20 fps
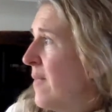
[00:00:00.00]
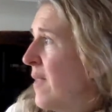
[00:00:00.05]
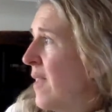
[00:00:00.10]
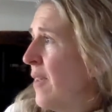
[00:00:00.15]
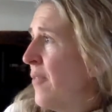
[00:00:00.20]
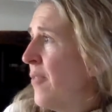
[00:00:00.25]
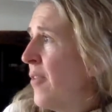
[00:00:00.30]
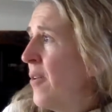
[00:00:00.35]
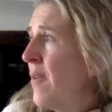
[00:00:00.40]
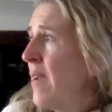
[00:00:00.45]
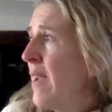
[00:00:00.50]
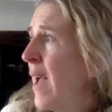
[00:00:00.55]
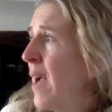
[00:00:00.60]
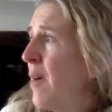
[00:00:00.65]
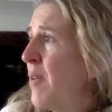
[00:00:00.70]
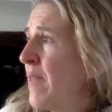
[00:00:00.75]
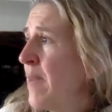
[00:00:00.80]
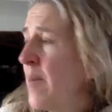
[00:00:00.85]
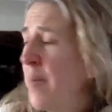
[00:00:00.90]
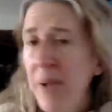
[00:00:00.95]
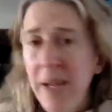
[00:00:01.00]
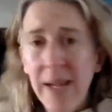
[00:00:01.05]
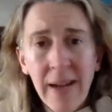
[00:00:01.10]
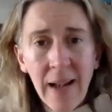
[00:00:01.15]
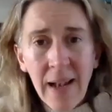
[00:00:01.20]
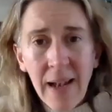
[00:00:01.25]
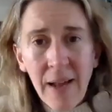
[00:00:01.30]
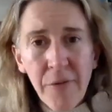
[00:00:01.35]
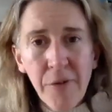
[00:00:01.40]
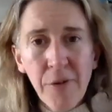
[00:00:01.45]
if only I was a bit
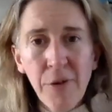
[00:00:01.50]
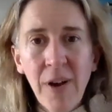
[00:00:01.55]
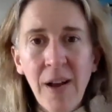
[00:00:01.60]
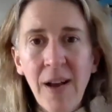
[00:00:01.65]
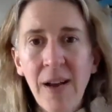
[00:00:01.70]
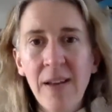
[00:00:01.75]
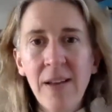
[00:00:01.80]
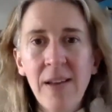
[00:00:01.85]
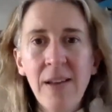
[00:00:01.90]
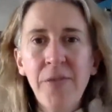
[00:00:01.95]
cleverer,